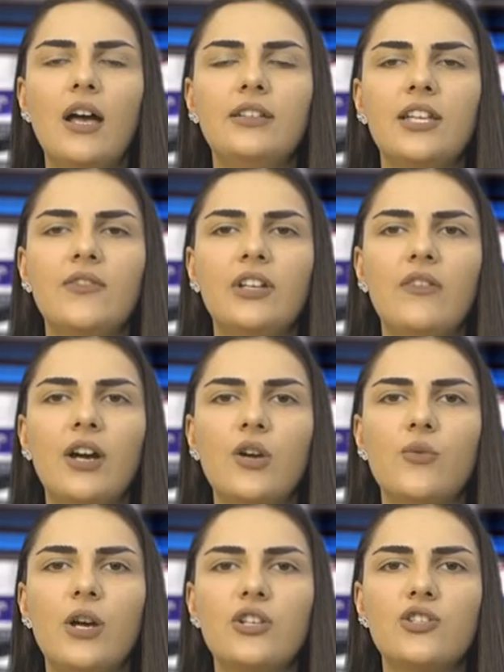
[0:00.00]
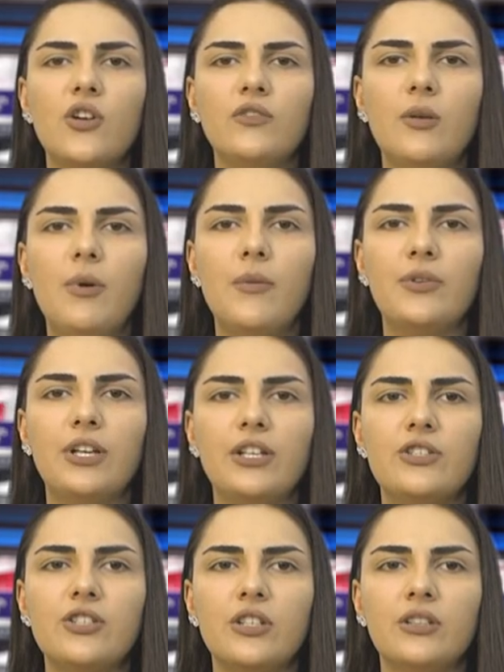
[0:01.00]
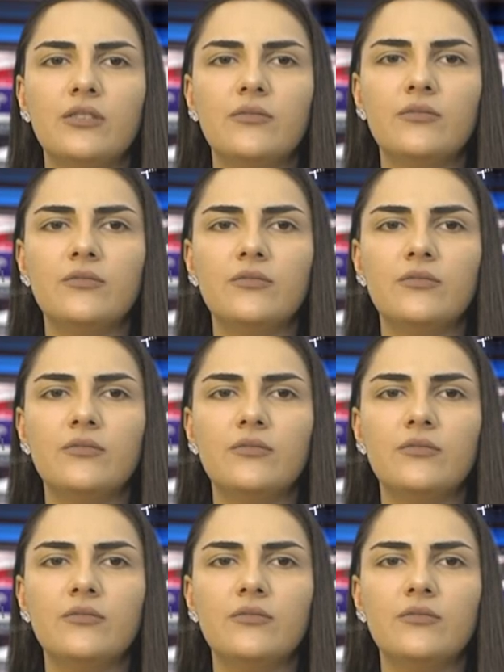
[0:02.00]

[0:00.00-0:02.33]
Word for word: and even evacuation of the population.